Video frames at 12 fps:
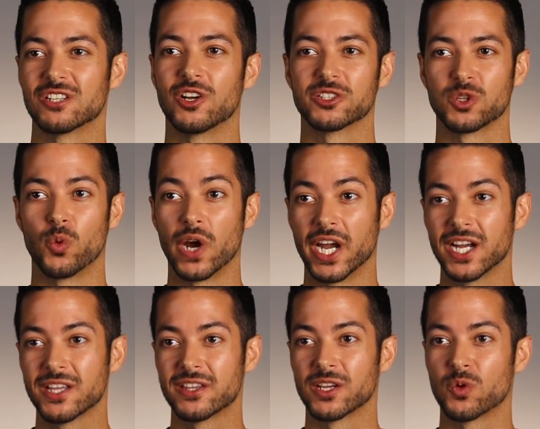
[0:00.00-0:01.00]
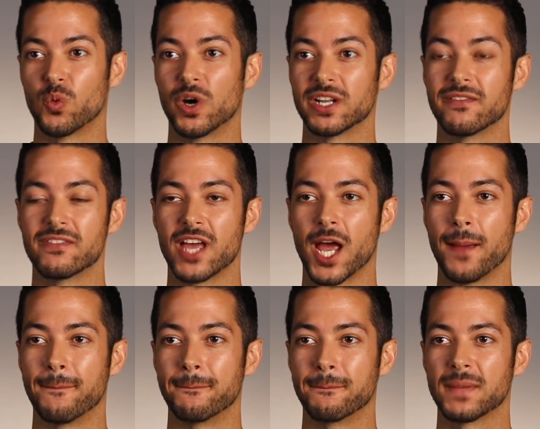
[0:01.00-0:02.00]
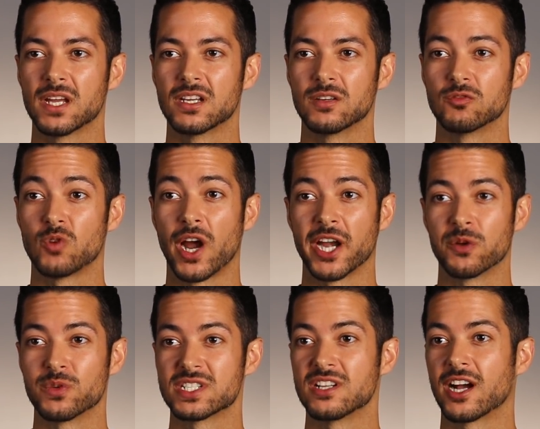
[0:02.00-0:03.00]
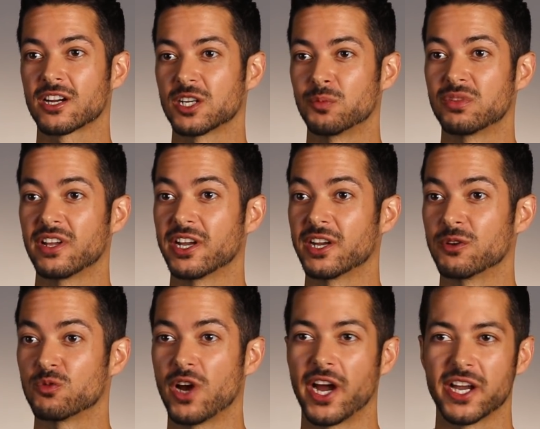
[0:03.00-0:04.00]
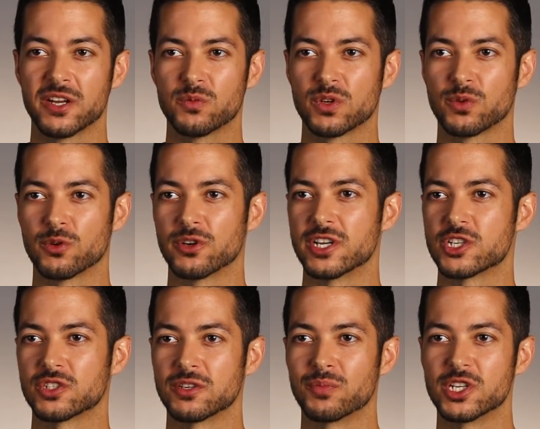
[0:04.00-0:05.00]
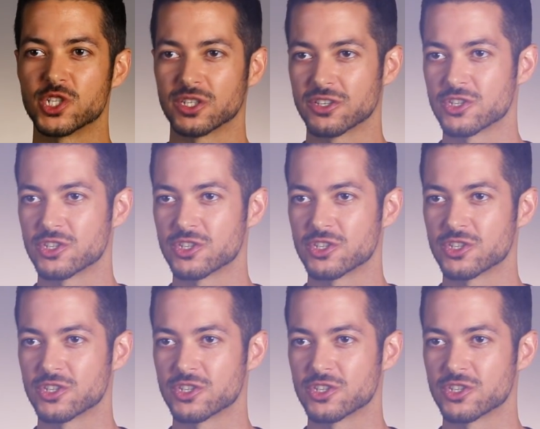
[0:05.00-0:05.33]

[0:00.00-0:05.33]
along the way. I think one of them, Ryan was not going to play Ryan when we were initially pitching the